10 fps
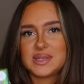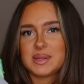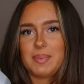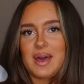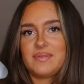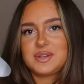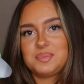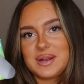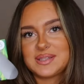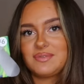is the perfect
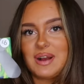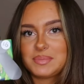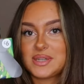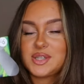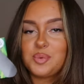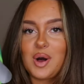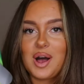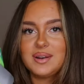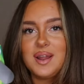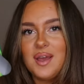present wrapped into
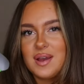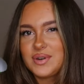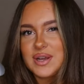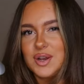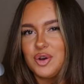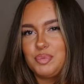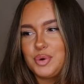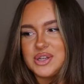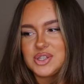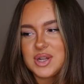one. I feel like a lot of
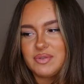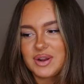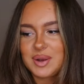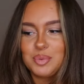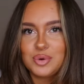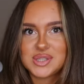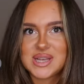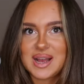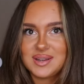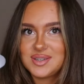boys just love Rick and
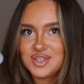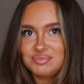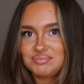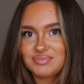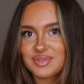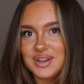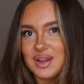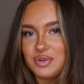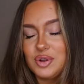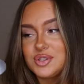Morty and
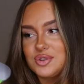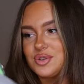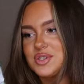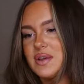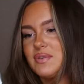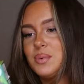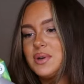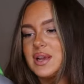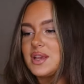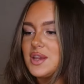love hot sauce, so if you want
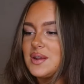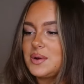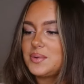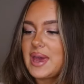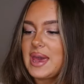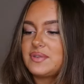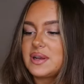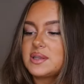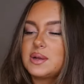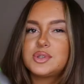like a cute little gift,
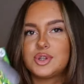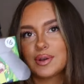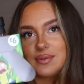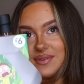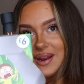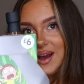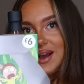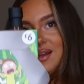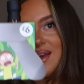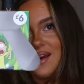like a little stocking
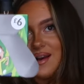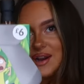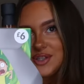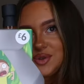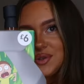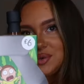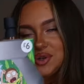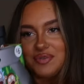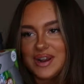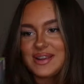filler, I just thought this was
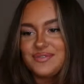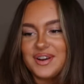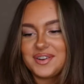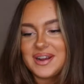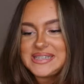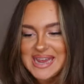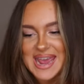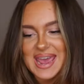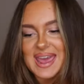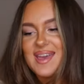a really fun
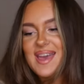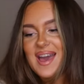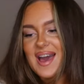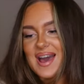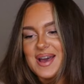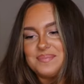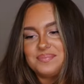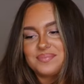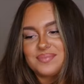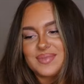idea. I
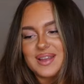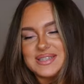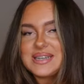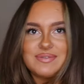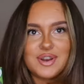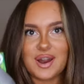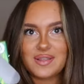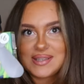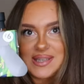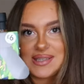didn't even know like
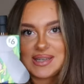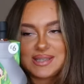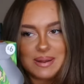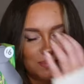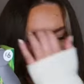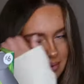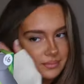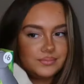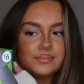this existed, but